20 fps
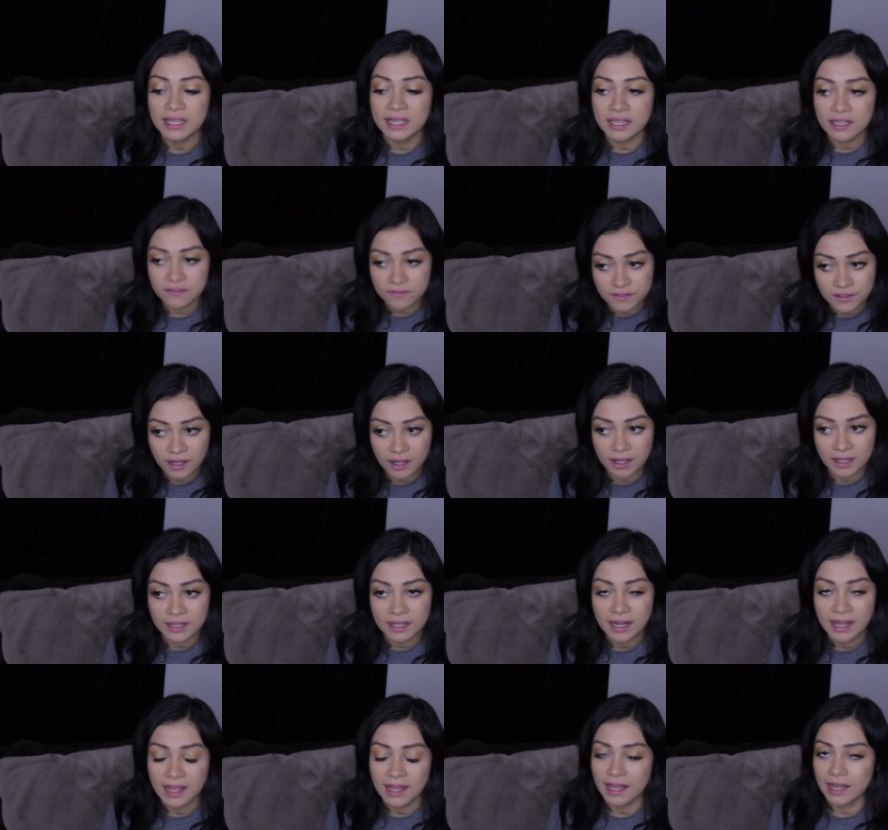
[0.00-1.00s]
If not,
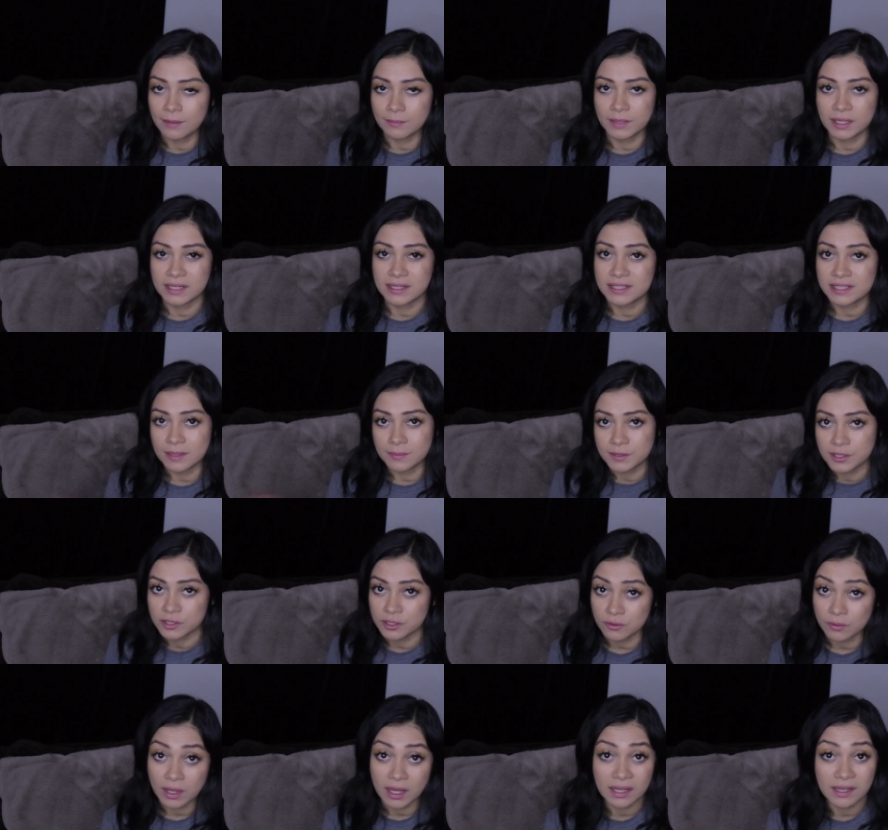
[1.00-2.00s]
I'm gonna
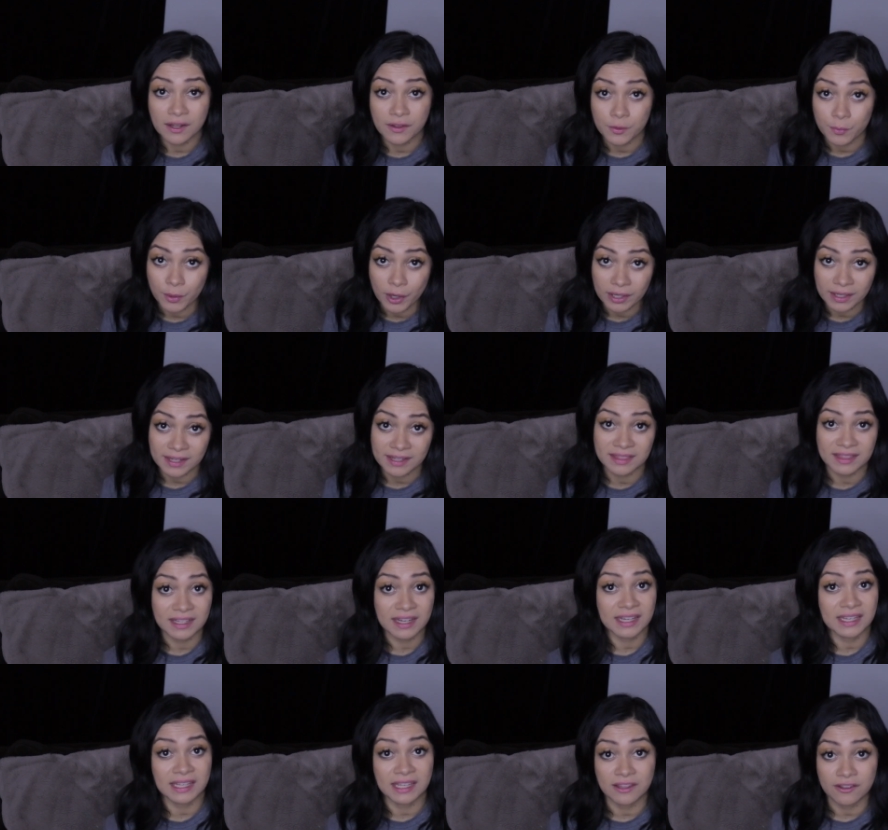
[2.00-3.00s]
substitute another product that
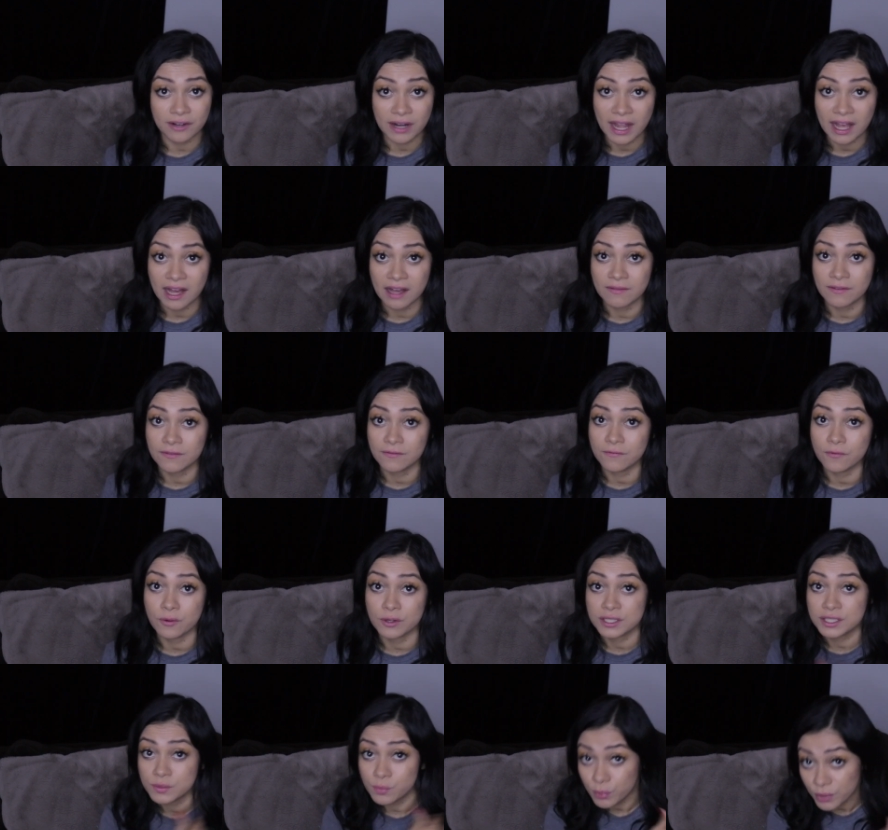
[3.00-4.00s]
I either have
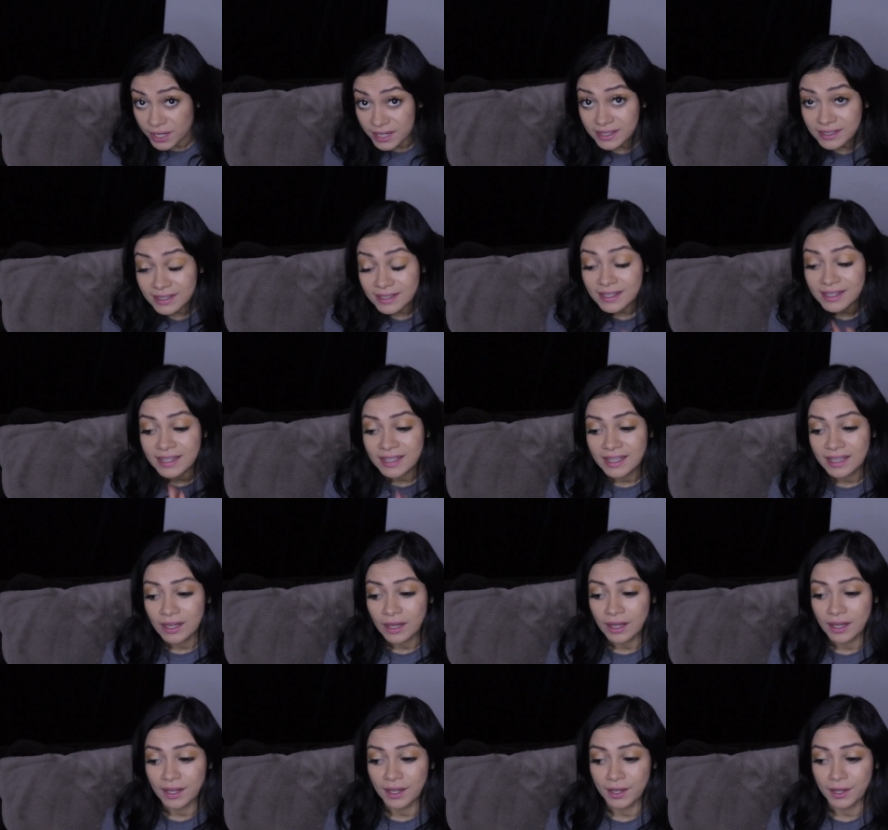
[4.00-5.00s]
for spring
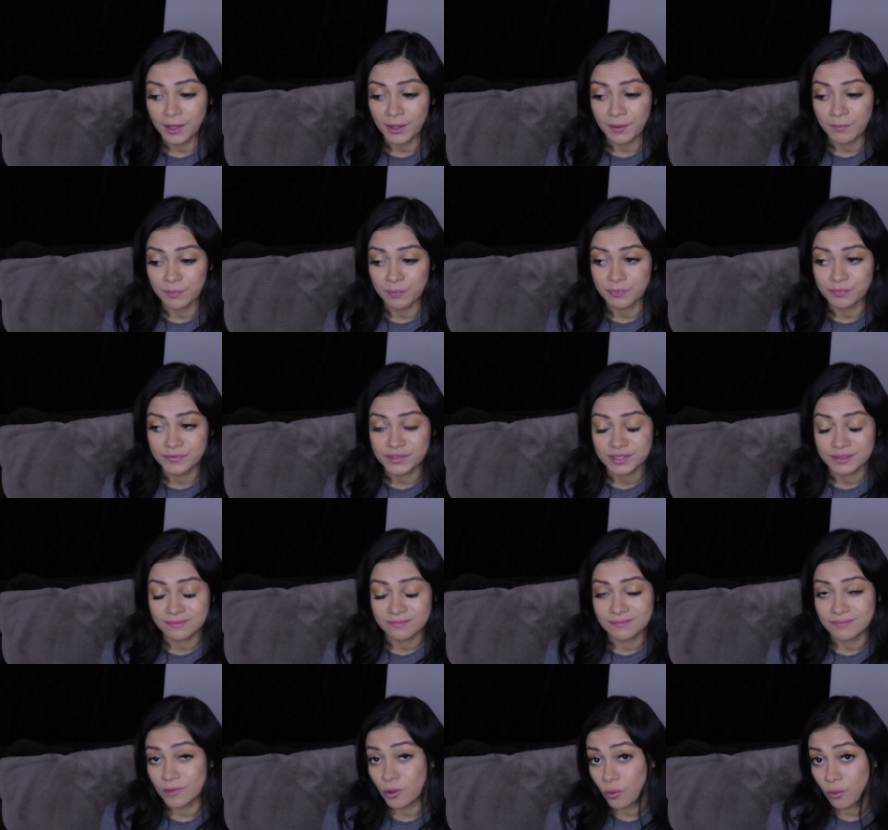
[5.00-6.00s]

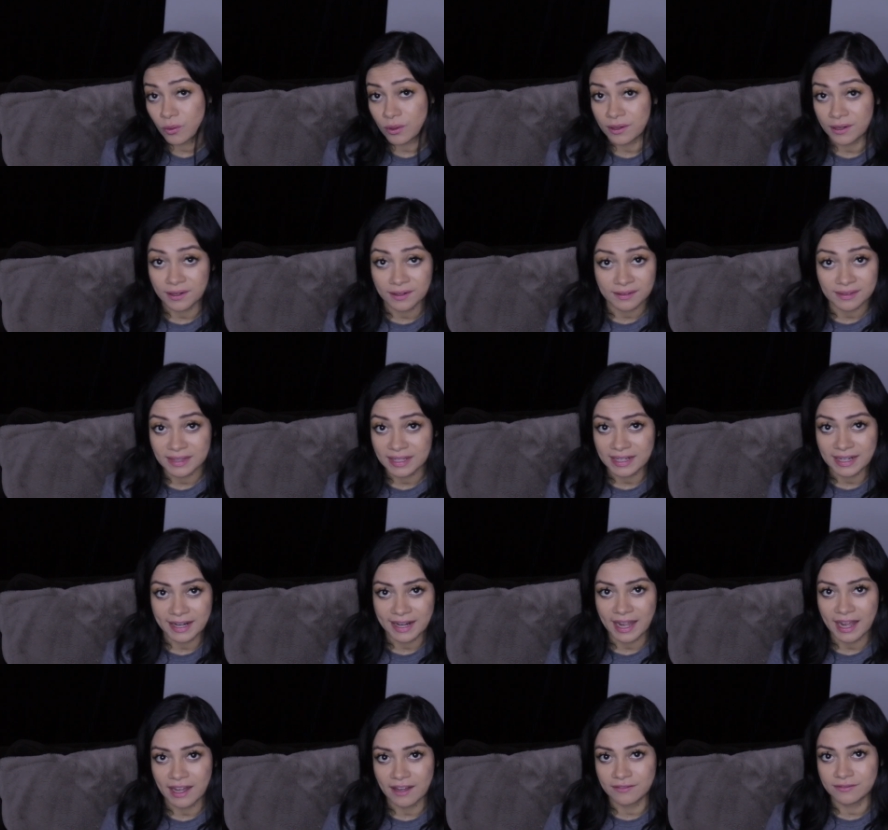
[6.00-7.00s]
or that I
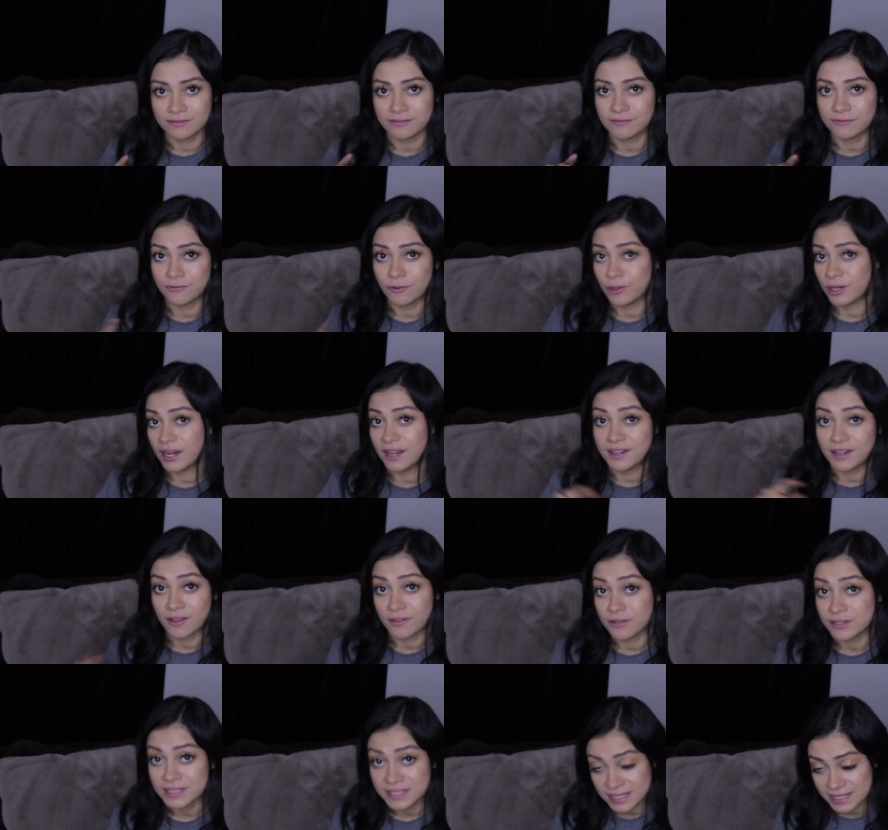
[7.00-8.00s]
have for
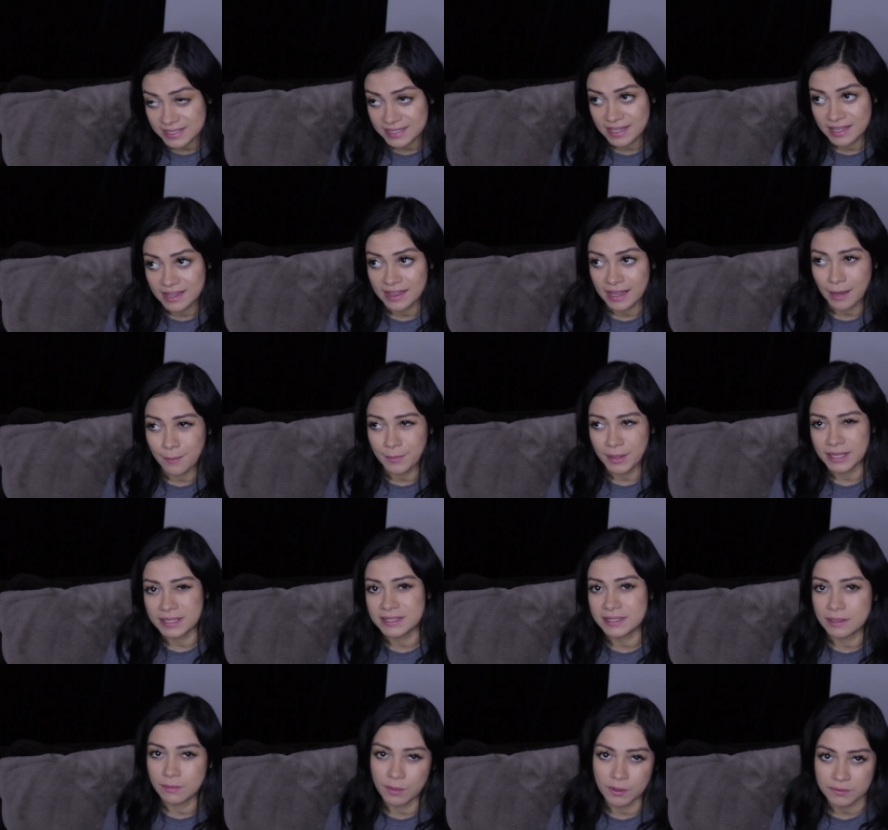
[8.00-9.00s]
another season that
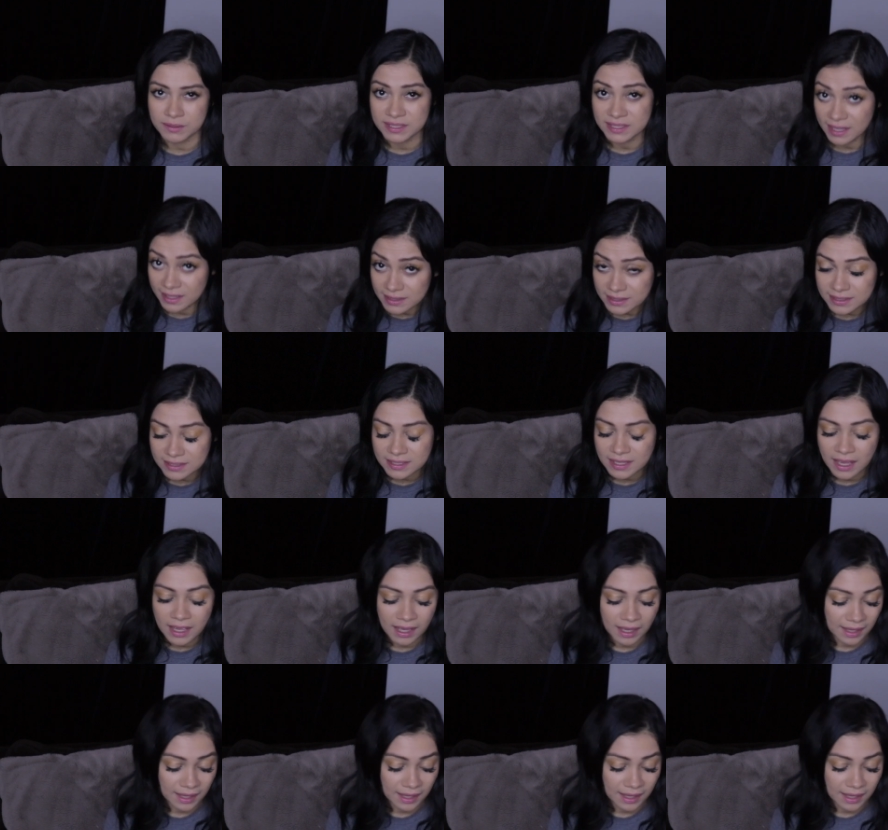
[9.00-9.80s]
makes the most sense.